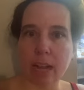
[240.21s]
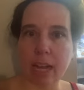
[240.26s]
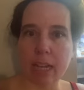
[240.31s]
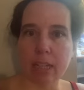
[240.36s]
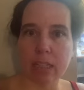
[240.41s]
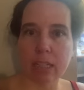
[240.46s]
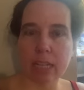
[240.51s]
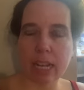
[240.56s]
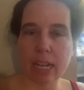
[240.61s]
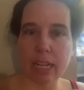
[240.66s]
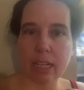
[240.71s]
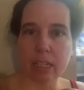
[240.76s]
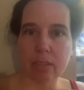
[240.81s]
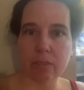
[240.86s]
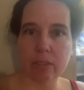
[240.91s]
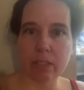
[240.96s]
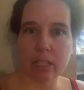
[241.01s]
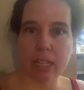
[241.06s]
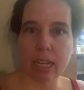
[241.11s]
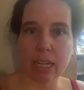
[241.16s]
out of that and
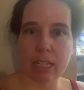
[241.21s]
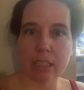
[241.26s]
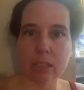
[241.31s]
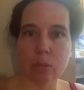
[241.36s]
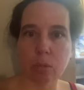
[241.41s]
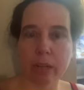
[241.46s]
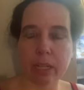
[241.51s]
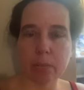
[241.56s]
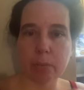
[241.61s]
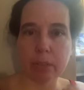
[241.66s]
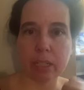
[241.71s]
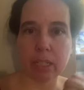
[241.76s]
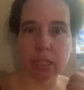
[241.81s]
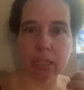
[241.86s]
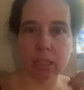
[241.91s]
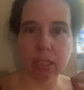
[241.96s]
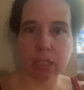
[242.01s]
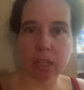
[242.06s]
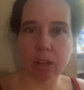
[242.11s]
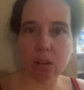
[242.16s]
realize, wait a minute,
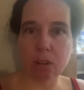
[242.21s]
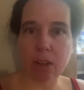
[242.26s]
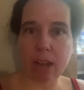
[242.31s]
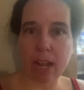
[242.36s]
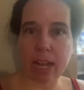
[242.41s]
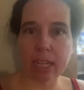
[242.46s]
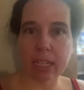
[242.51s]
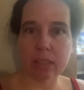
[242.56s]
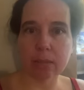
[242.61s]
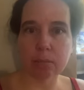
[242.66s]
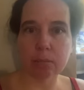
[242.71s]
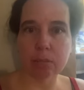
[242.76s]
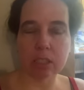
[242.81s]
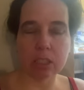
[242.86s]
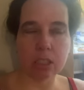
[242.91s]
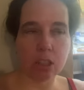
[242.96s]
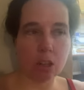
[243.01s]
you know, I am so